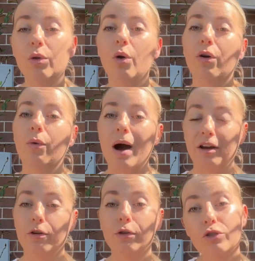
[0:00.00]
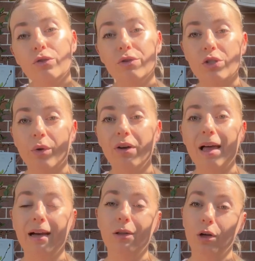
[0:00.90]
or quite a neutral soil
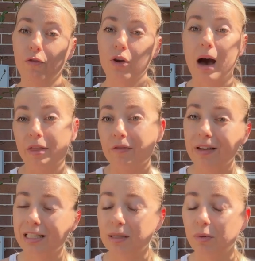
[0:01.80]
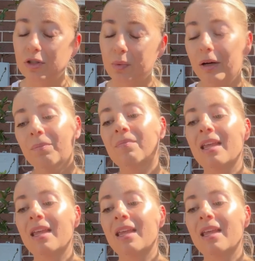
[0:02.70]
like a lot of your other vegetables will.